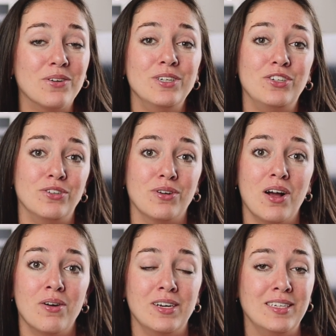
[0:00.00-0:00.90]
going to
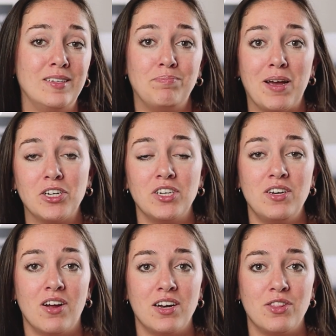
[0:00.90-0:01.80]
grow, and especially
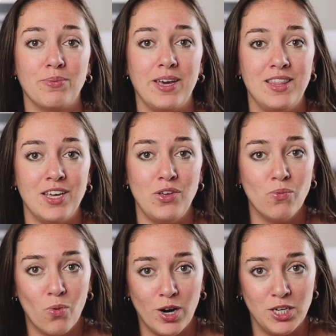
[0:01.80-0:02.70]
not at the rate that you
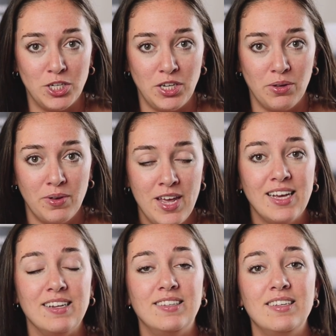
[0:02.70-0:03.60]
want it to.
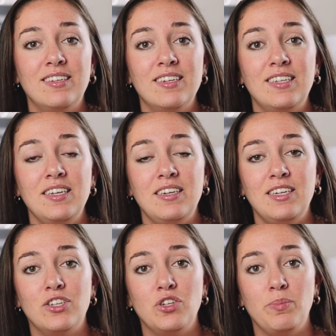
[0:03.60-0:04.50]
Consistency
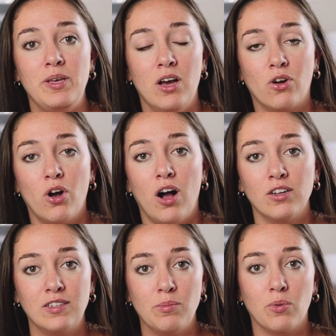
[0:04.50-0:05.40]
needs to be
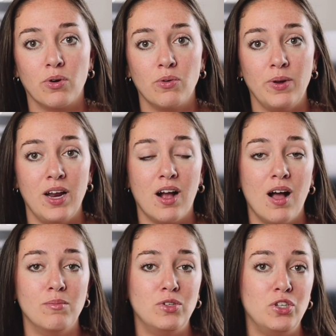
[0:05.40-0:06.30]
across the board when it
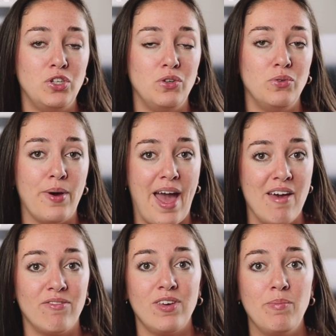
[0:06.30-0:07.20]
comes to
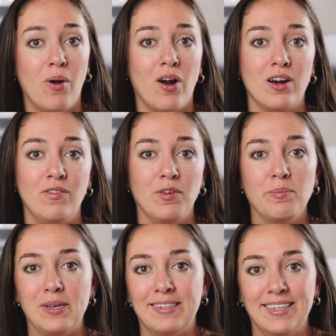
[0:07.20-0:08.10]
every part of your
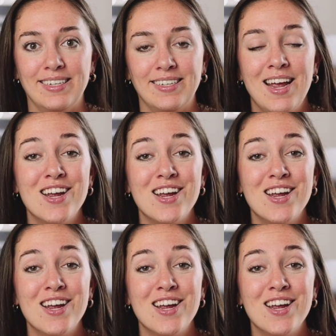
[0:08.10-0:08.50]
business,